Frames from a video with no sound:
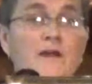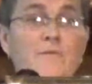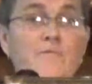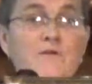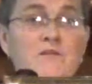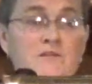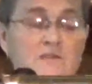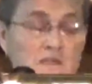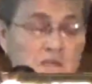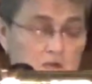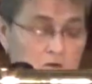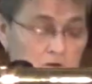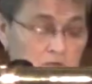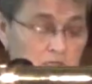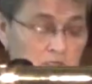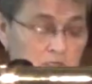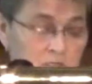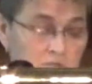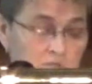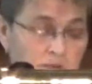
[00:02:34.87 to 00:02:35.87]

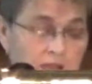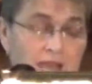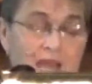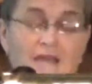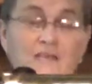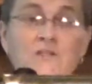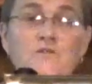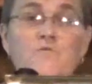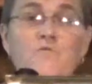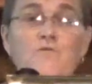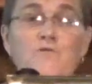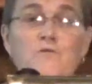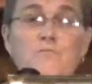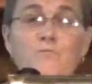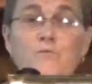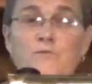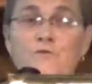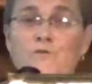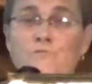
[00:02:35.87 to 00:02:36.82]
emissaries to ask for the